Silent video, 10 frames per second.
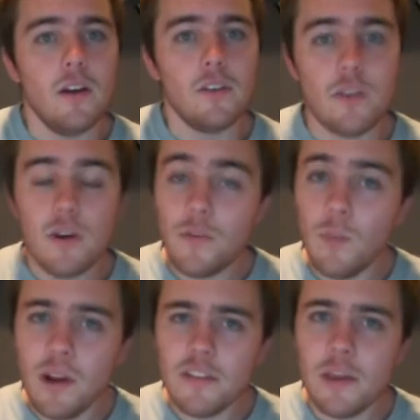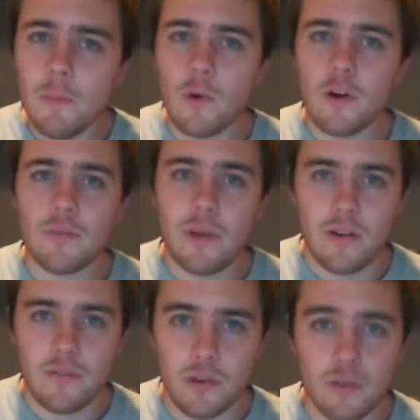So if you want to see more of my
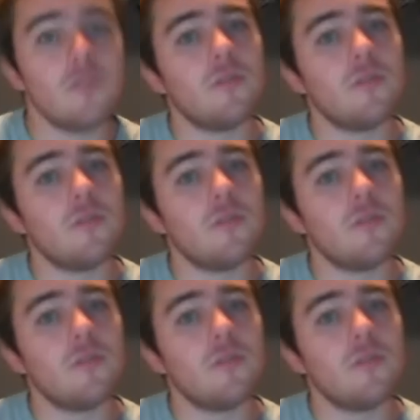reviews,